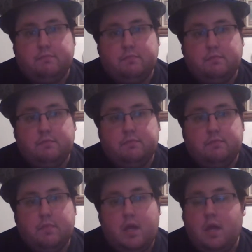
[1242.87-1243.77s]

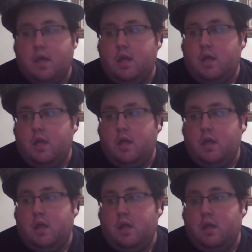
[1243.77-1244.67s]

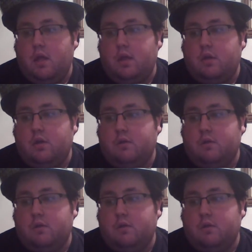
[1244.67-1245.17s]
Nobody speaks.